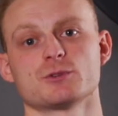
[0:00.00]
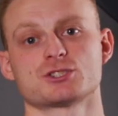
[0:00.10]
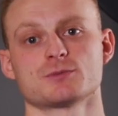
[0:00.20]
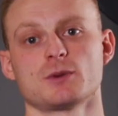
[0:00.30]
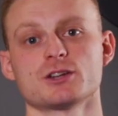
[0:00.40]
With
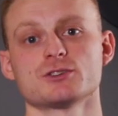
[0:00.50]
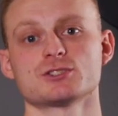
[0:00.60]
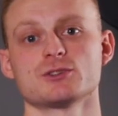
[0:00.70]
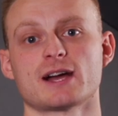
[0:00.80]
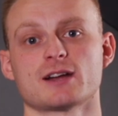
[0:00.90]
Shimano's
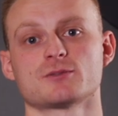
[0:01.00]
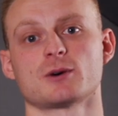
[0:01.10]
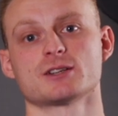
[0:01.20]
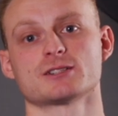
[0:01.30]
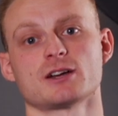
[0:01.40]
new
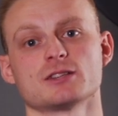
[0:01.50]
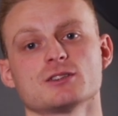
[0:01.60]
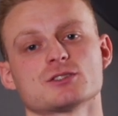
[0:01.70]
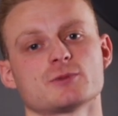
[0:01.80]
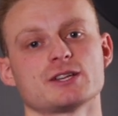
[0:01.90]
handlebar design,
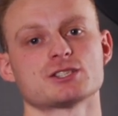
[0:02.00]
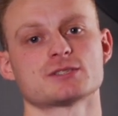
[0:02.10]
the switch